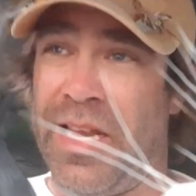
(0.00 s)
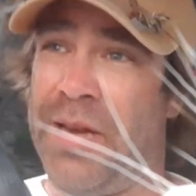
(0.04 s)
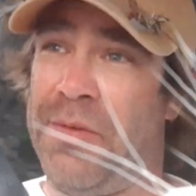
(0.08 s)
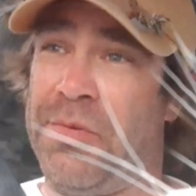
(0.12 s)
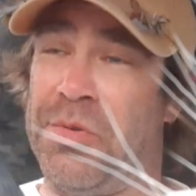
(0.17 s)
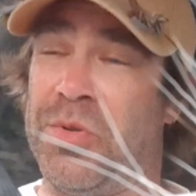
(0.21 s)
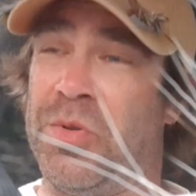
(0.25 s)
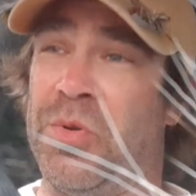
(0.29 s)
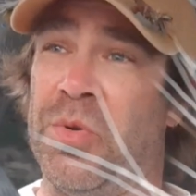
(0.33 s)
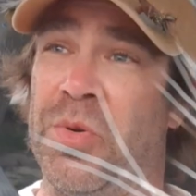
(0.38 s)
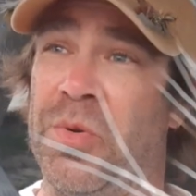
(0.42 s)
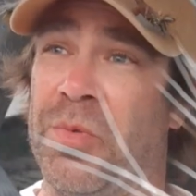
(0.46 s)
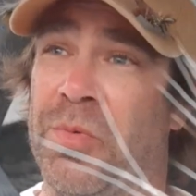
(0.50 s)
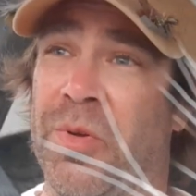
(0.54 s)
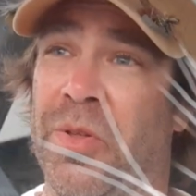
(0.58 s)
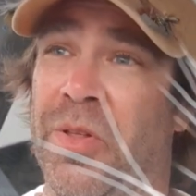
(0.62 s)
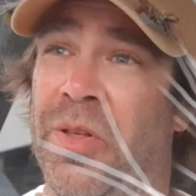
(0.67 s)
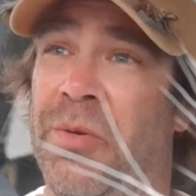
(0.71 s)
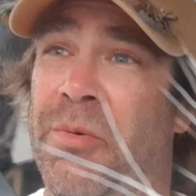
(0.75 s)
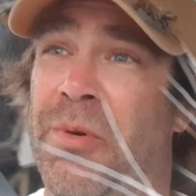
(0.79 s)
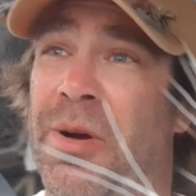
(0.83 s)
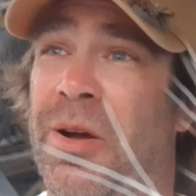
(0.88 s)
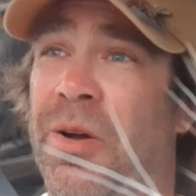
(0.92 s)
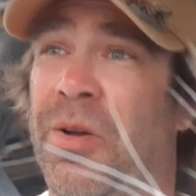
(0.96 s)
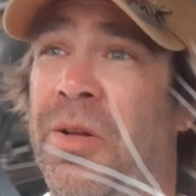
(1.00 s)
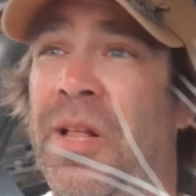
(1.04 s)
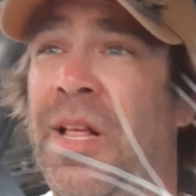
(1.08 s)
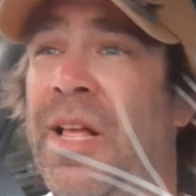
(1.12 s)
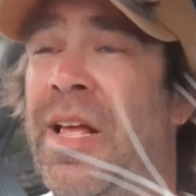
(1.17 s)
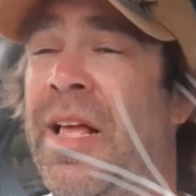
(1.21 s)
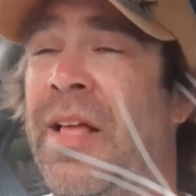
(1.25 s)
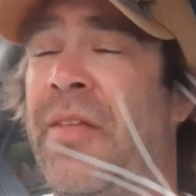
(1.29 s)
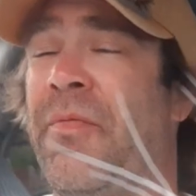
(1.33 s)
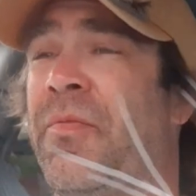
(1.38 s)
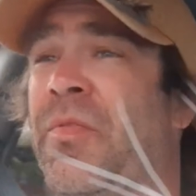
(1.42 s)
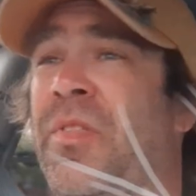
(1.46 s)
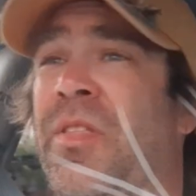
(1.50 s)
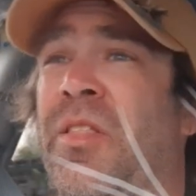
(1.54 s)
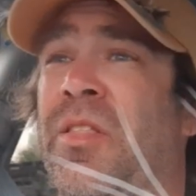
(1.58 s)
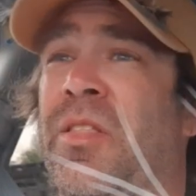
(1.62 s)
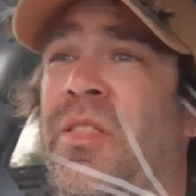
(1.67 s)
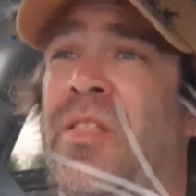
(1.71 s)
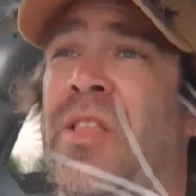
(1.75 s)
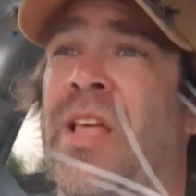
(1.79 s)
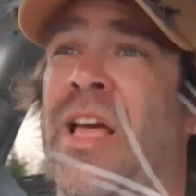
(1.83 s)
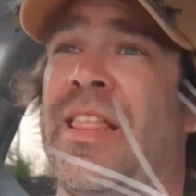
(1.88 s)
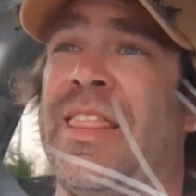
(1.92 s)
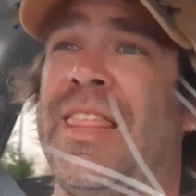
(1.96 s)
He was doing really well.
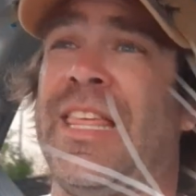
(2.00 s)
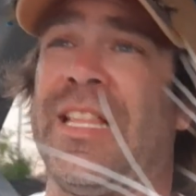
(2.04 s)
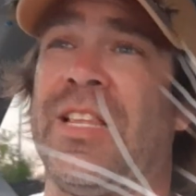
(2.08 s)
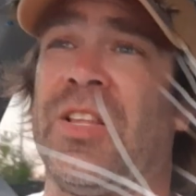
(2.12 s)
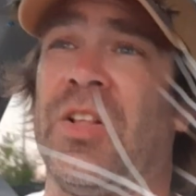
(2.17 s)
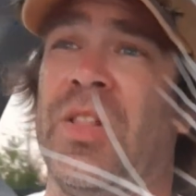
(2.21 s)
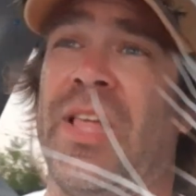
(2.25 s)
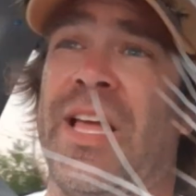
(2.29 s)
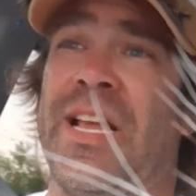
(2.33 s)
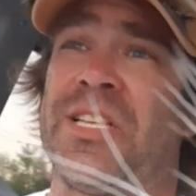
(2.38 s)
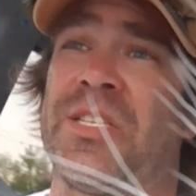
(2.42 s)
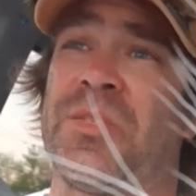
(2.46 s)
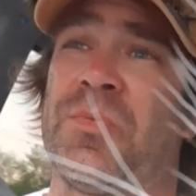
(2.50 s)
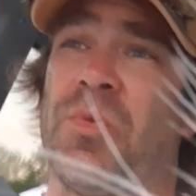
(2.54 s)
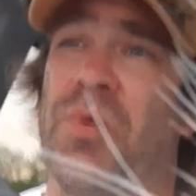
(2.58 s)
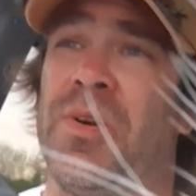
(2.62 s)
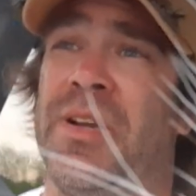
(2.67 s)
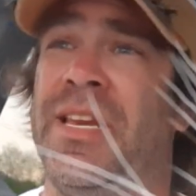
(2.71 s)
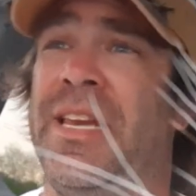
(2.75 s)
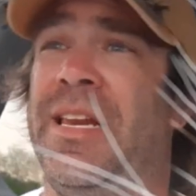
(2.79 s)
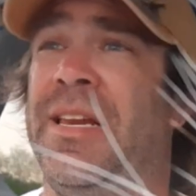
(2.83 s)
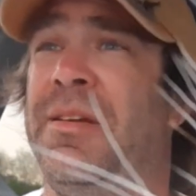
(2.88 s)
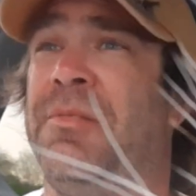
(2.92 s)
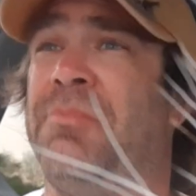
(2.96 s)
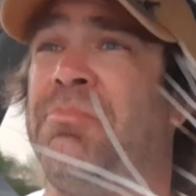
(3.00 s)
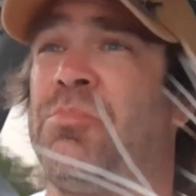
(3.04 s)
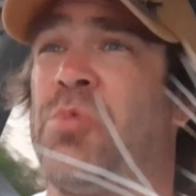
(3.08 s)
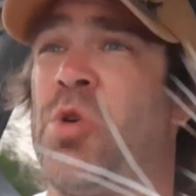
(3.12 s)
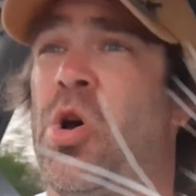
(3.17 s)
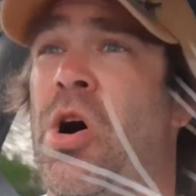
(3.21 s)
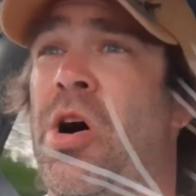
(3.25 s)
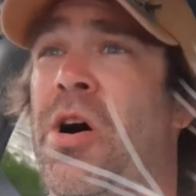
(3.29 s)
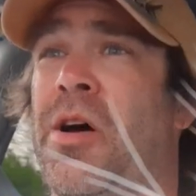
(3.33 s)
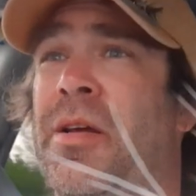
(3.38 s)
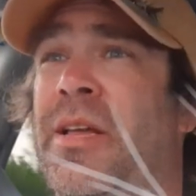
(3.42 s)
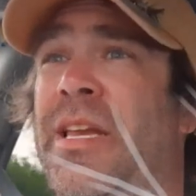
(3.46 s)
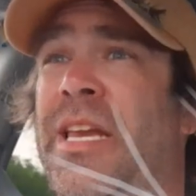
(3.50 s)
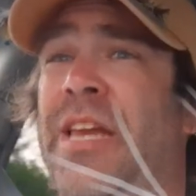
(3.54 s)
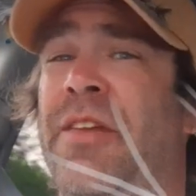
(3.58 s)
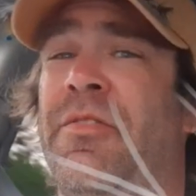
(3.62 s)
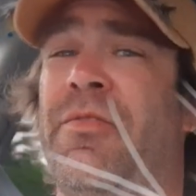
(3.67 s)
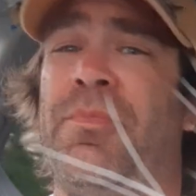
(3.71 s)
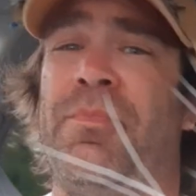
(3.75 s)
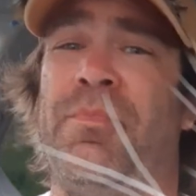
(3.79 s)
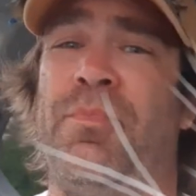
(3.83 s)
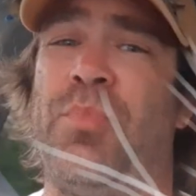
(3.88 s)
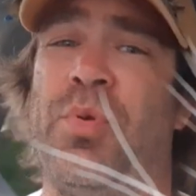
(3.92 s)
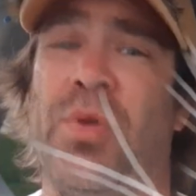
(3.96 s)
I think the last one he caught, he
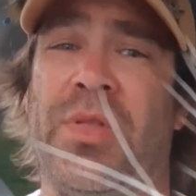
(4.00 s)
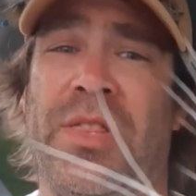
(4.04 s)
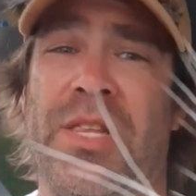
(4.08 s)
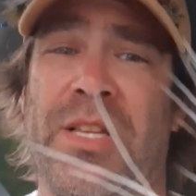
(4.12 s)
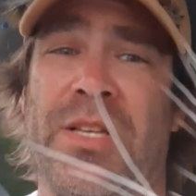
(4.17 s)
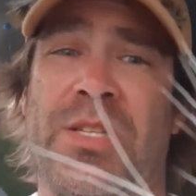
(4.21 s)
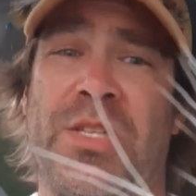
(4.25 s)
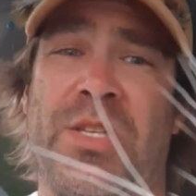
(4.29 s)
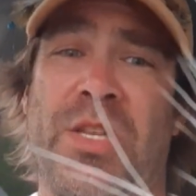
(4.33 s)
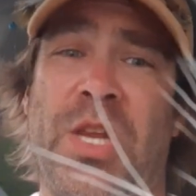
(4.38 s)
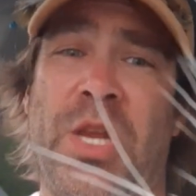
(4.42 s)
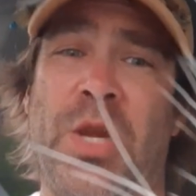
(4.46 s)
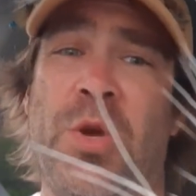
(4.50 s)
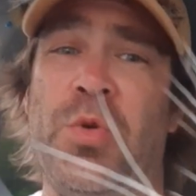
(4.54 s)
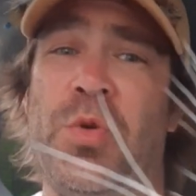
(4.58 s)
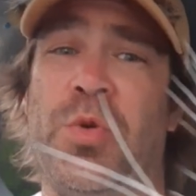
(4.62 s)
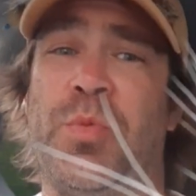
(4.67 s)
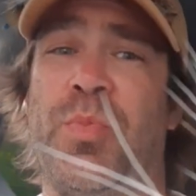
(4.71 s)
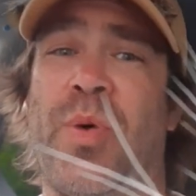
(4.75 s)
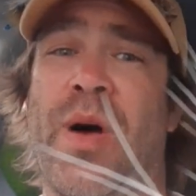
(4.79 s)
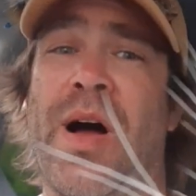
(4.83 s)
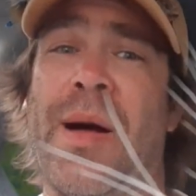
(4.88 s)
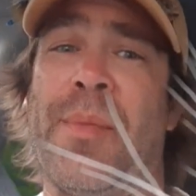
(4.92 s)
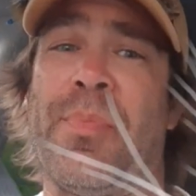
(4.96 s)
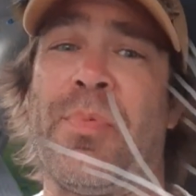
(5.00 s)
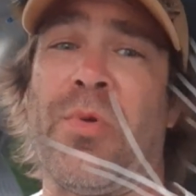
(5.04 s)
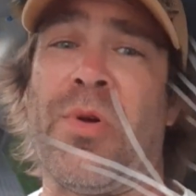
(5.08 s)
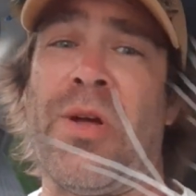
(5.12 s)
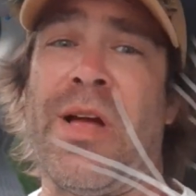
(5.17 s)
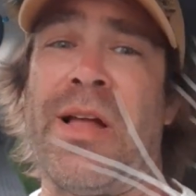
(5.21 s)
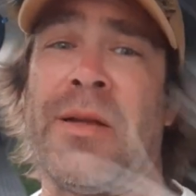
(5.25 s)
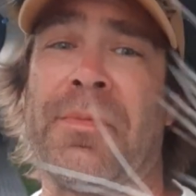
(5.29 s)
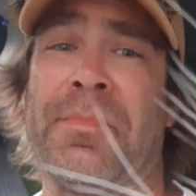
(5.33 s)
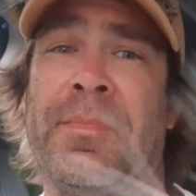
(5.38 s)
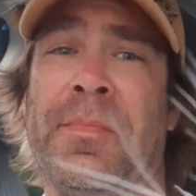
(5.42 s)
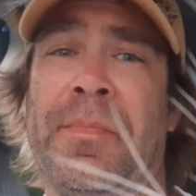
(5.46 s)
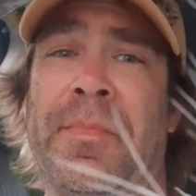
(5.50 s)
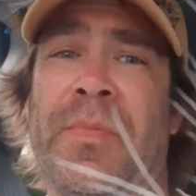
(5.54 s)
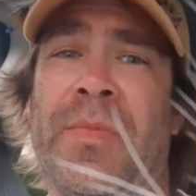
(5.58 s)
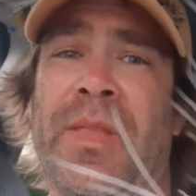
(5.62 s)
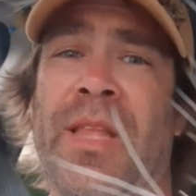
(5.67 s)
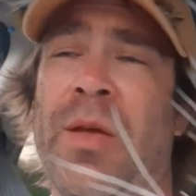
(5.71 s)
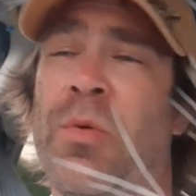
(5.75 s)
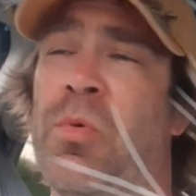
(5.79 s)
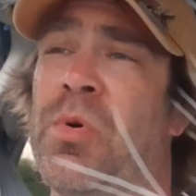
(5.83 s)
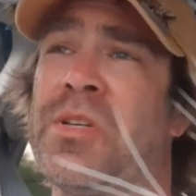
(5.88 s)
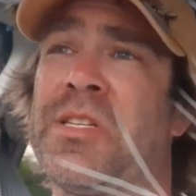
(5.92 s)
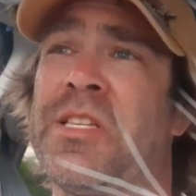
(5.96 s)
put this huge popper
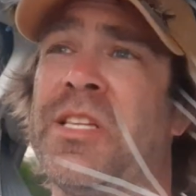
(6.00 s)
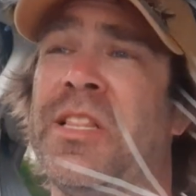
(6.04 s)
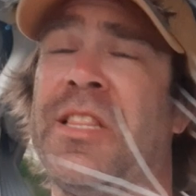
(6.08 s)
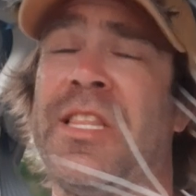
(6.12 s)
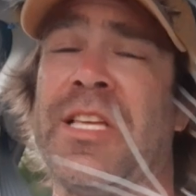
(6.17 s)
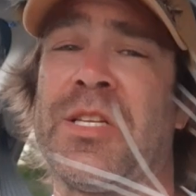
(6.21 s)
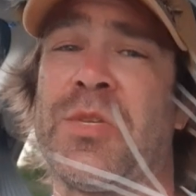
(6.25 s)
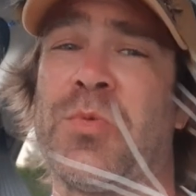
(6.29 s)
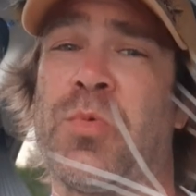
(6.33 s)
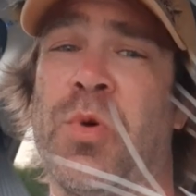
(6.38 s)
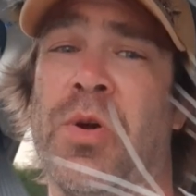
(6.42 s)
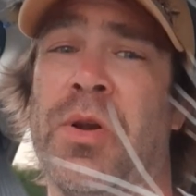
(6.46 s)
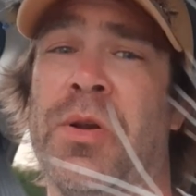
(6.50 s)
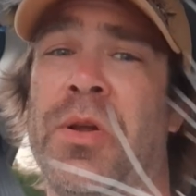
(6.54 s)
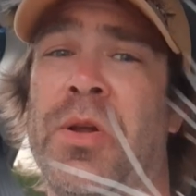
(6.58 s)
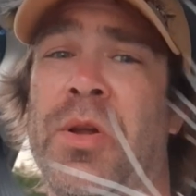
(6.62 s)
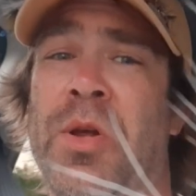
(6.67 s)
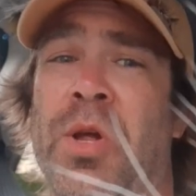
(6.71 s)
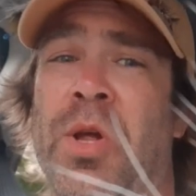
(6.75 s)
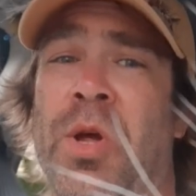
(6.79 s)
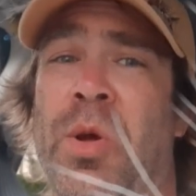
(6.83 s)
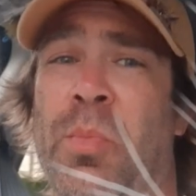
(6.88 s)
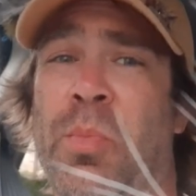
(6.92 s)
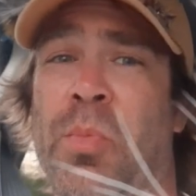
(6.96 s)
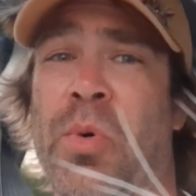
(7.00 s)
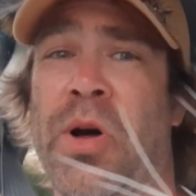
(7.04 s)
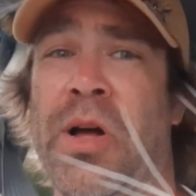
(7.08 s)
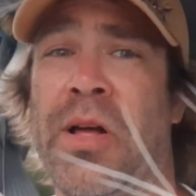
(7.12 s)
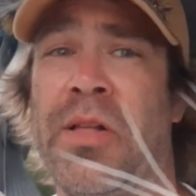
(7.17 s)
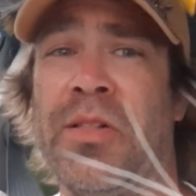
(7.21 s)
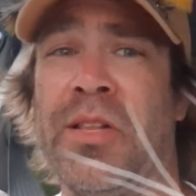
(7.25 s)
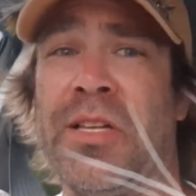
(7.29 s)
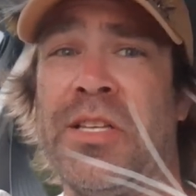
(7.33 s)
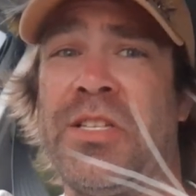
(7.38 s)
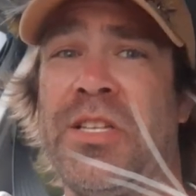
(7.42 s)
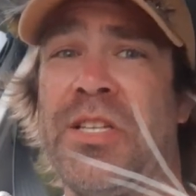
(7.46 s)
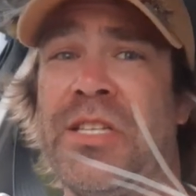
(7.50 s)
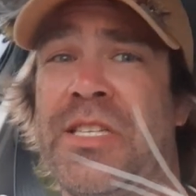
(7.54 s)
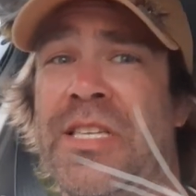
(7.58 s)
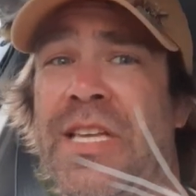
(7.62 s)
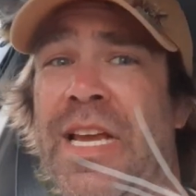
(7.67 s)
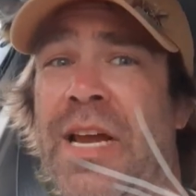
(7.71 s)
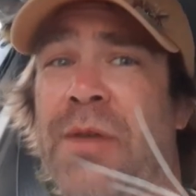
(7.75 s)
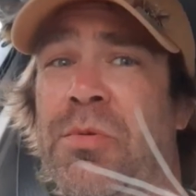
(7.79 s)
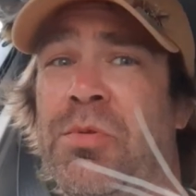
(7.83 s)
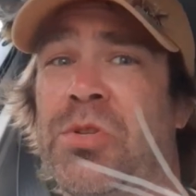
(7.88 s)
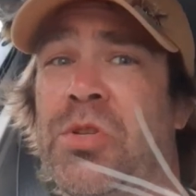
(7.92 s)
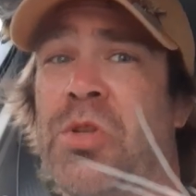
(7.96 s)
on. It wasn't this one, but let's just
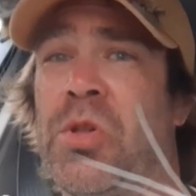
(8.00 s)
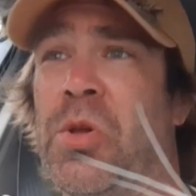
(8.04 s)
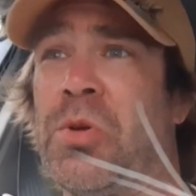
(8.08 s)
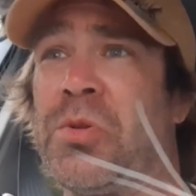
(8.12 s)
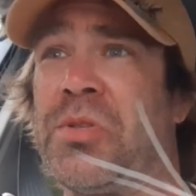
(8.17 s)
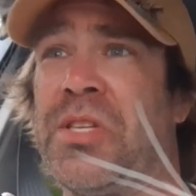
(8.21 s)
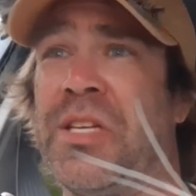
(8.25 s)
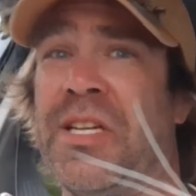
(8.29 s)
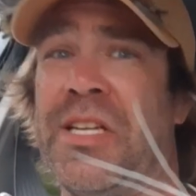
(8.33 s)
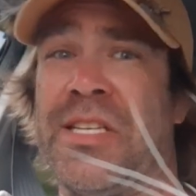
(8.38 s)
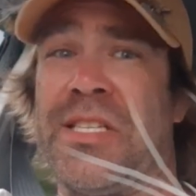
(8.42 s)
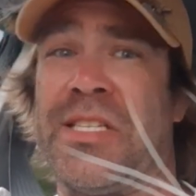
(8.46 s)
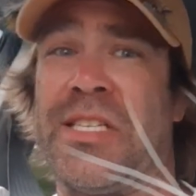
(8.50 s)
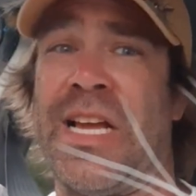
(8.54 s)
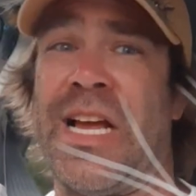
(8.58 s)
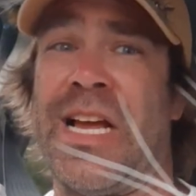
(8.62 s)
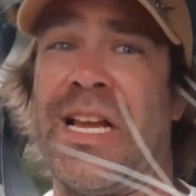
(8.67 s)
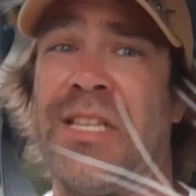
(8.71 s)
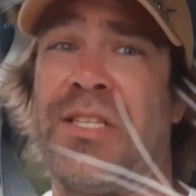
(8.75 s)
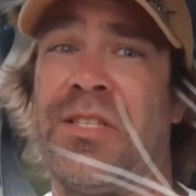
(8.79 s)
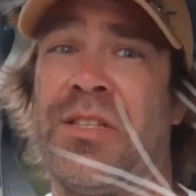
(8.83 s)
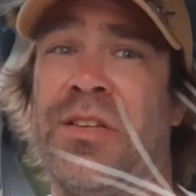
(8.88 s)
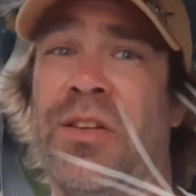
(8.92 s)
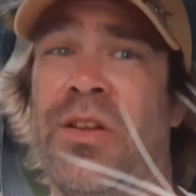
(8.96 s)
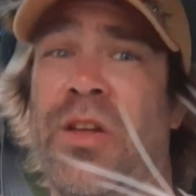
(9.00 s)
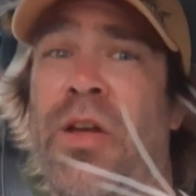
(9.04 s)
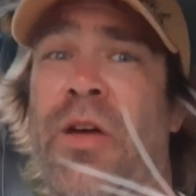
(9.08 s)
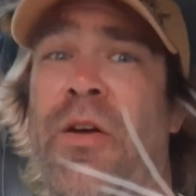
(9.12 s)
say it was close to this size.